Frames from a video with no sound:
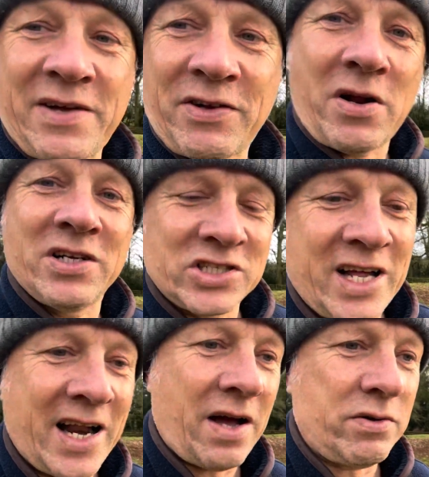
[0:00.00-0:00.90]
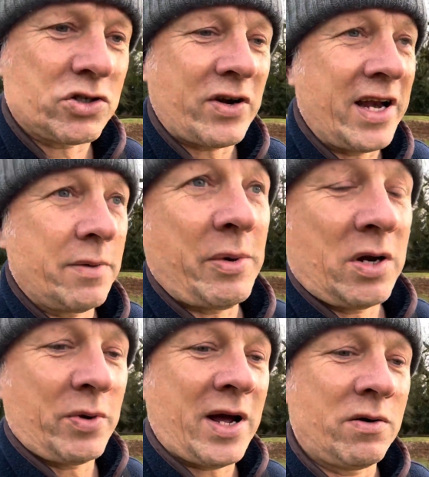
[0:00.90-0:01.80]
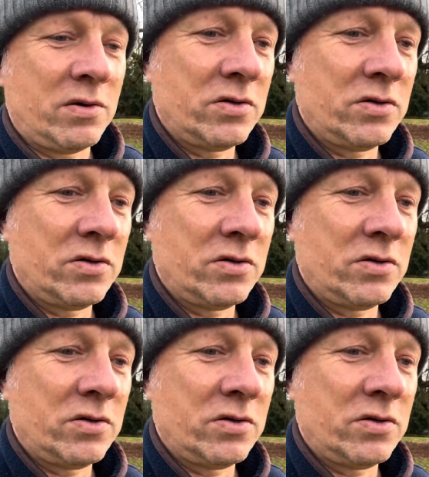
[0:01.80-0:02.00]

I don't understand how you're training a bird without